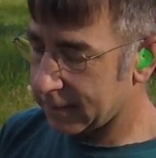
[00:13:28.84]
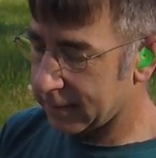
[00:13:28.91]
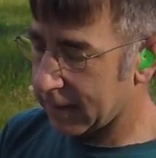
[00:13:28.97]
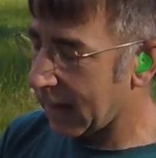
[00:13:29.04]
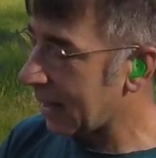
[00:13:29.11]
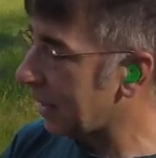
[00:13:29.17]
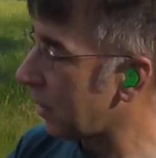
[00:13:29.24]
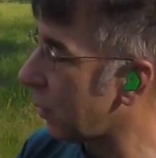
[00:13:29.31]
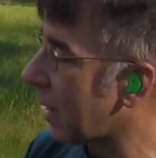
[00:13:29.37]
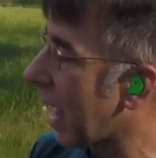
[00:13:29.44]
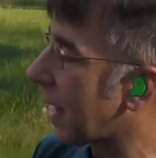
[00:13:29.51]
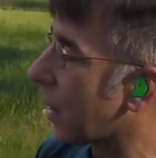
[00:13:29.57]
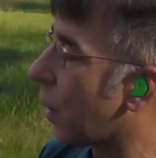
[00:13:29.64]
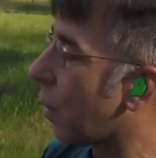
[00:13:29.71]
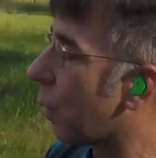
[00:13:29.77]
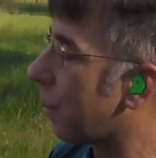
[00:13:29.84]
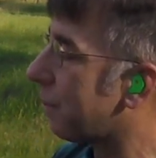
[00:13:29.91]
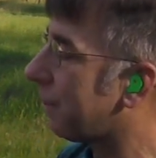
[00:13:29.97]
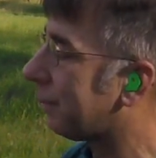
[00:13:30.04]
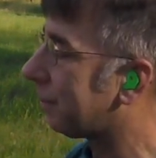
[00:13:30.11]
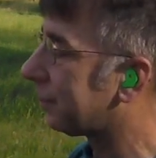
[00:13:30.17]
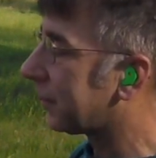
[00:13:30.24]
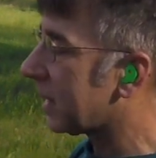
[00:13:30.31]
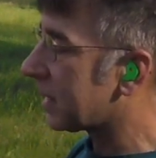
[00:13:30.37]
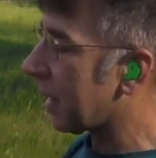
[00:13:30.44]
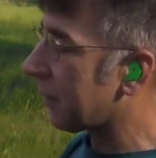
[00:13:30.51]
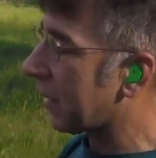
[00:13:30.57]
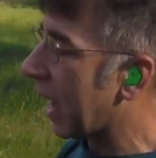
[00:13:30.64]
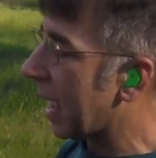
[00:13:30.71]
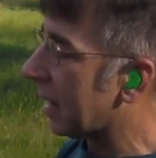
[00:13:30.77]
I could do that at home because
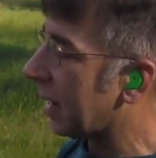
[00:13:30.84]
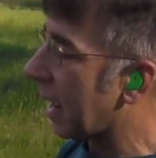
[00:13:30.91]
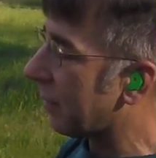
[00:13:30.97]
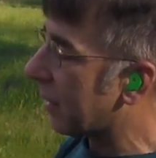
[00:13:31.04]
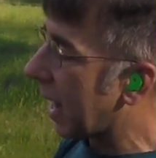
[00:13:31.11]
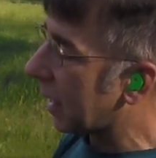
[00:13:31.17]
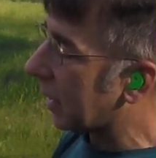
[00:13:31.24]
I've got a